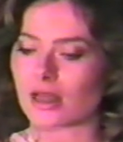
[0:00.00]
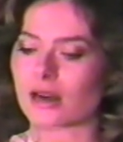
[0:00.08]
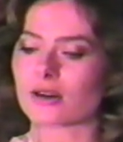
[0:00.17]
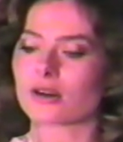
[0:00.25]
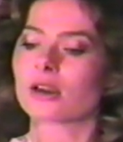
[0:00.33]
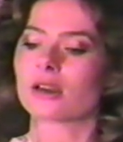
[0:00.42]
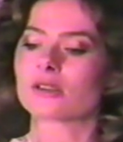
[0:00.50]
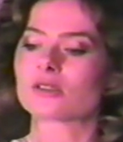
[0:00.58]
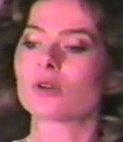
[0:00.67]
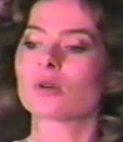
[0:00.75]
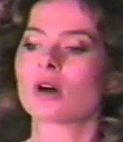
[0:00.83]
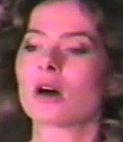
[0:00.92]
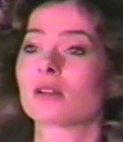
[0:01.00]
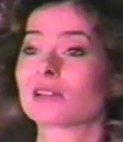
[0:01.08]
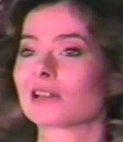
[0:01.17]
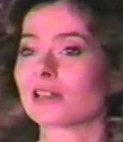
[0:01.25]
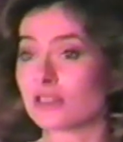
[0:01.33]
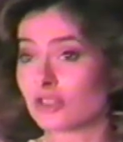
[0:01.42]
that are
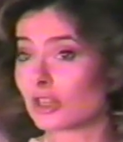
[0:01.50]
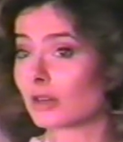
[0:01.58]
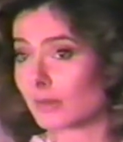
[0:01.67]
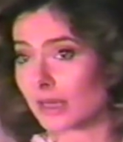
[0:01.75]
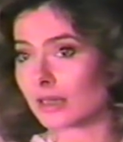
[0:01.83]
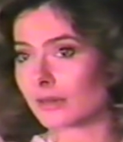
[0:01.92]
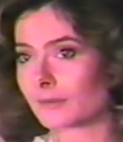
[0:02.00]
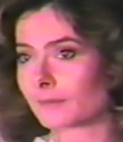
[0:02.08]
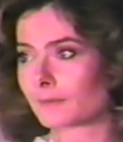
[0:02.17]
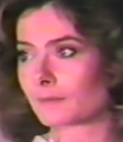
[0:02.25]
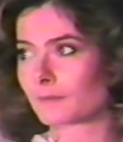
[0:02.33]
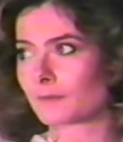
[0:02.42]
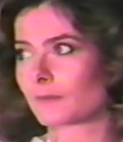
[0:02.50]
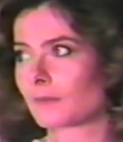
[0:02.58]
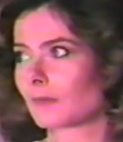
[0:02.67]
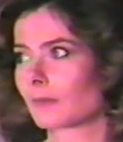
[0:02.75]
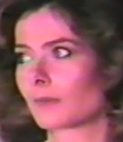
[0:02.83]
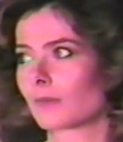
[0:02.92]
so-called legitimate
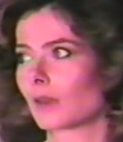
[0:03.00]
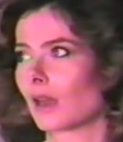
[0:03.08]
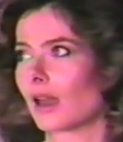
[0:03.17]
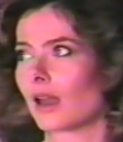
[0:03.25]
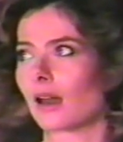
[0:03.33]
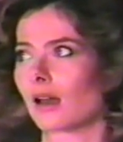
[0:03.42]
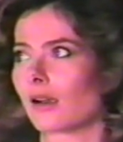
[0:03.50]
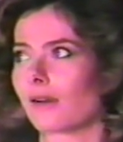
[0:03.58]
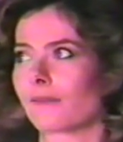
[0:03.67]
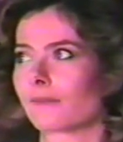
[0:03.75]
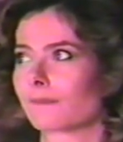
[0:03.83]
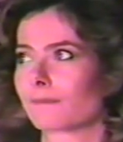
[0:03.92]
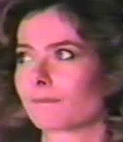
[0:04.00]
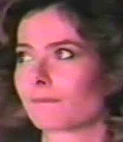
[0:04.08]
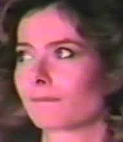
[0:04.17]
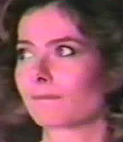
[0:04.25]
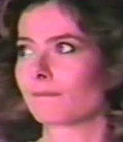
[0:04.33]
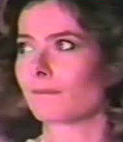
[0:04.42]
are
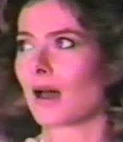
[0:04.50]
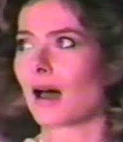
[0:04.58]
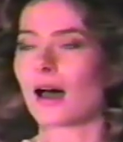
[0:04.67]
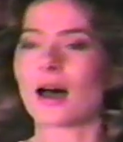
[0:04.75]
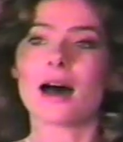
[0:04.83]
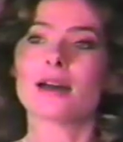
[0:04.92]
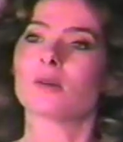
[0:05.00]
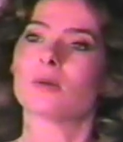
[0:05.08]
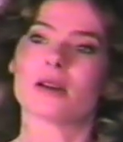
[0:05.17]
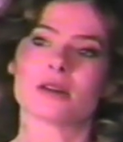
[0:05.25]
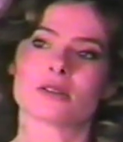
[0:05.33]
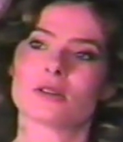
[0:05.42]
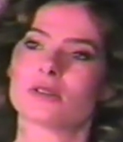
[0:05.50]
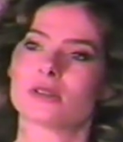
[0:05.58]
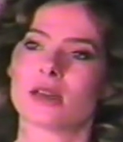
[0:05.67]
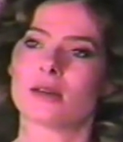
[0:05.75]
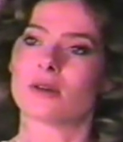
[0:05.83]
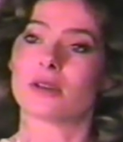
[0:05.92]
I don't want to
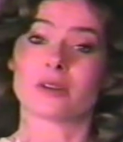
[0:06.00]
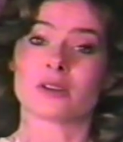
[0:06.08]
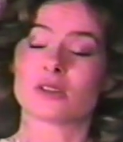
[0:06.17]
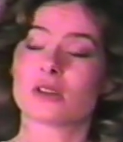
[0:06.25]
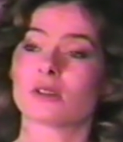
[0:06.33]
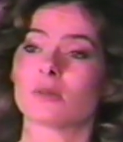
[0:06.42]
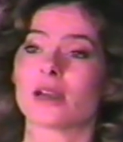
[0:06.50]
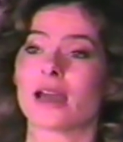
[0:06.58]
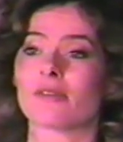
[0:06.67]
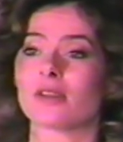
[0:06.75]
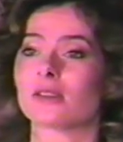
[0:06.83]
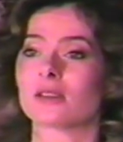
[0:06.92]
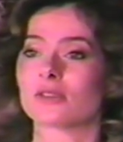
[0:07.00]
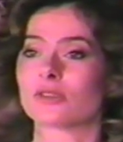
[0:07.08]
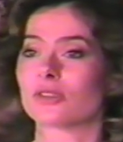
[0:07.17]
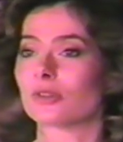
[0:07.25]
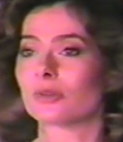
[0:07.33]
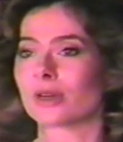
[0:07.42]
associate with. I still don't want to have
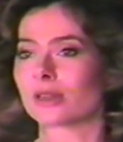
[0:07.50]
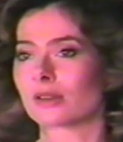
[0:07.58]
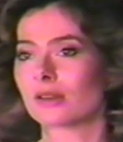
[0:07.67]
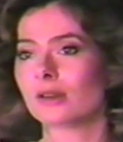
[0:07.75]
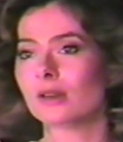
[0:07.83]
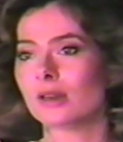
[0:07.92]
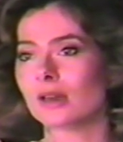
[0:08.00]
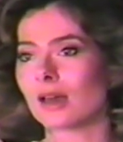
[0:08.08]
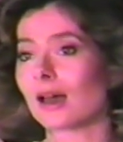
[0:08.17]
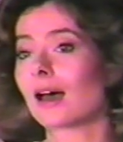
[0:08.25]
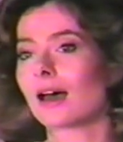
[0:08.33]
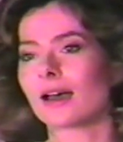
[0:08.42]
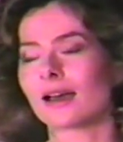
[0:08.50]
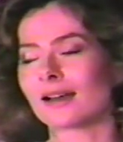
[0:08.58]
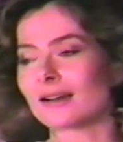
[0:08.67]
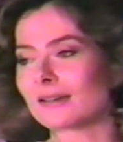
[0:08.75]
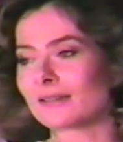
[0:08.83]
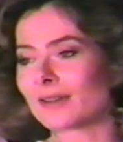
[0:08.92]
anything to do with.
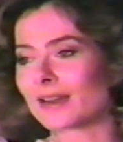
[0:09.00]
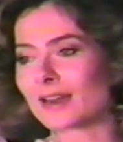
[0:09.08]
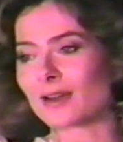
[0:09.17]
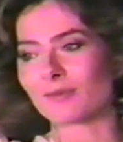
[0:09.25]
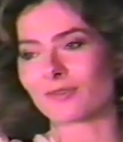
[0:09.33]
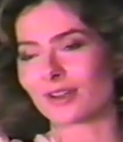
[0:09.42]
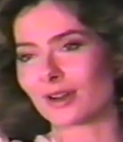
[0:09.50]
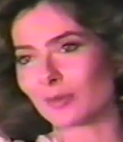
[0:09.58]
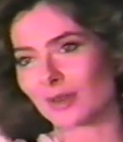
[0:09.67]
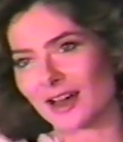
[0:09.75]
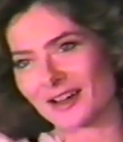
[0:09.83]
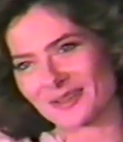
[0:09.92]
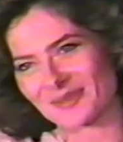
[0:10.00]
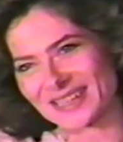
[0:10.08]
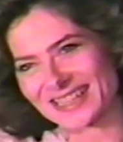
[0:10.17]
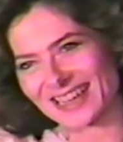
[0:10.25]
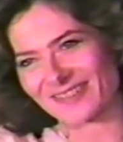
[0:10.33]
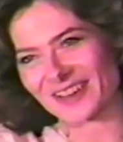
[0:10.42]
Uh, right now I'm very
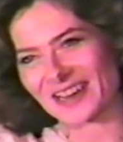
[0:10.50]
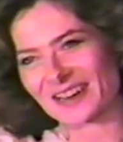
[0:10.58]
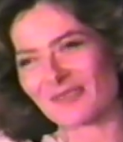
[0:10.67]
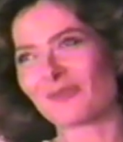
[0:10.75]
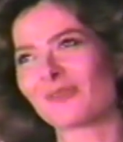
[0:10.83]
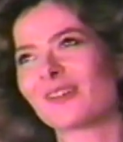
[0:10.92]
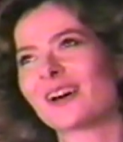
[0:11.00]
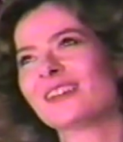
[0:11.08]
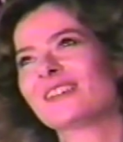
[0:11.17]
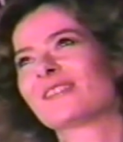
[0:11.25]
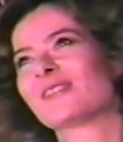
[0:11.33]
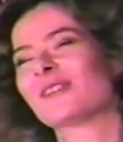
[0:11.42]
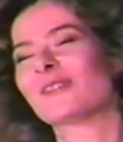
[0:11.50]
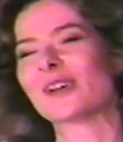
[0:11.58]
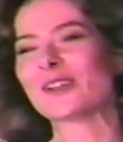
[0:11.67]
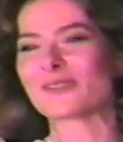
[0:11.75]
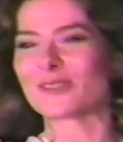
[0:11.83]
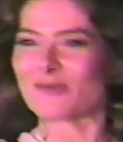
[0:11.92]
monogamous. I've got a wonderful,
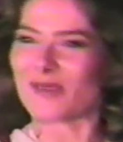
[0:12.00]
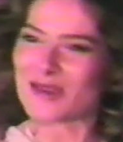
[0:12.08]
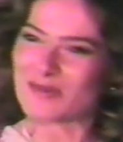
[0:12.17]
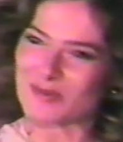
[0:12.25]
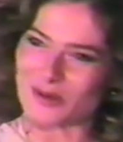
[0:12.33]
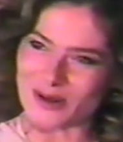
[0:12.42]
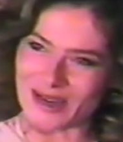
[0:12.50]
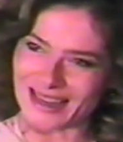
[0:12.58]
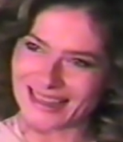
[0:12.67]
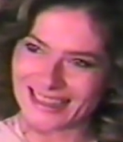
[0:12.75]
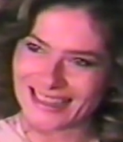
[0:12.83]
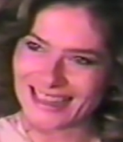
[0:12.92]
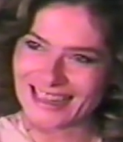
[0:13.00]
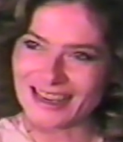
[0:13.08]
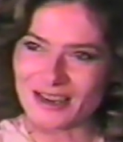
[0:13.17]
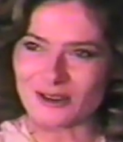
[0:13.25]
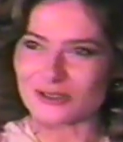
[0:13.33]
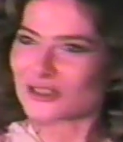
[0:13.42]
wonderful baby boy
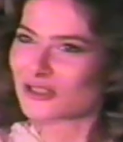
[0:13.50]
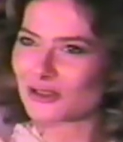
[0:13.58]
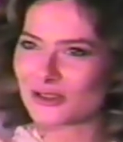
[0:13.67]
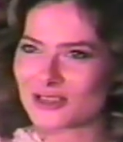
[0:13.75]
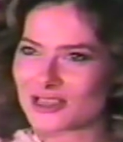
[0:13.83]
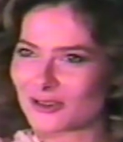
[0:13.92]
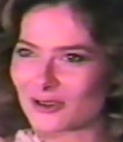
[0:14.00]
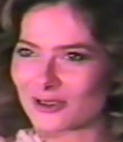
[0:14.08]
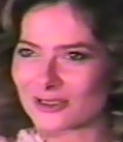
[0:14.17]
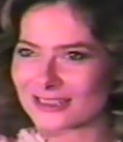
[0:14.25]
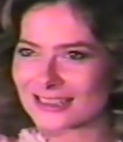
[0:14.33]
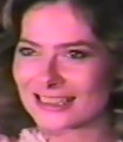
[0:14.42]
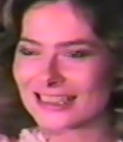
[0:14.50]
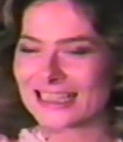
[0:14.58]
who just turned a year old.